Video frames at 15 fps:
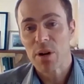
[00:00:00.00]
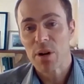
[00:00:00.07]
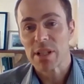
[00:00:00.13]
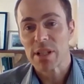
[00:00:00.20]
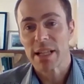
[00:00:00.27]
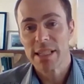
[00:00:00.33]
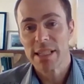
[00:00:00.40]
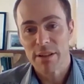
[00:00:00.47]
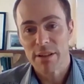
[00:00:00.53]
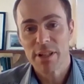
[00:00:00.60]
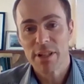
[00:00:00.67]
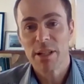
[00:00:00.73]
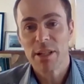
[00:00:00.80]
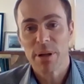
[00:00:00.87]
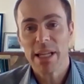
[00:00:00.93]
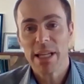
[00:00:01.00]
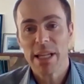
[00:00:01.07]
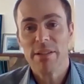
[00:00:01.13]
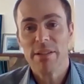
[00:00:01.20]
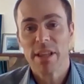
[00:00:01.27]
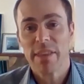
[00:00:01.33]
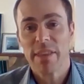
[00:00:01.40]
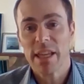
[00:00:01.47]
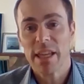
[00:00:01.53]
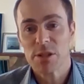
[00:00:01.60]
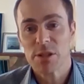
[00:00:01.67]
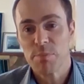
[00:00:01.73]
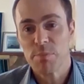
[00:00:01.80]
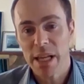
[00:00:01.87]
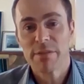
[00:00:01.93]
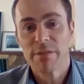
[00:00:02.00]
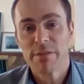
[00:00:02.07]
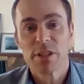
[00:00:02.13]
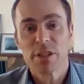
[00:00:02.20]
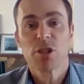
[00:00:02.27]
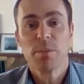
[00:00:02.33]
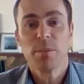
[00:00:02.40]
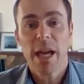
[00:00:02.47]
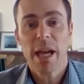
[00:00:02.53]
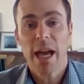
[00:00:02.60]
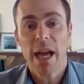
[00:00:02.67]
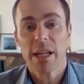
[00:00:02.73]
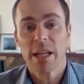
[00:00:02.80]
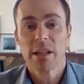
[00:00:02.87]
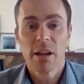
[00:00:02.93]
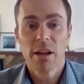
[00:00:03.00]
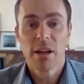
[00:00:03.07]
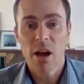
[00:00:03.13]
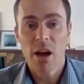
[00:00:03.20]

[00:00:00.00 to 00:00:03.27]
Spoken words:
because I definitely believe that there's benefits to be had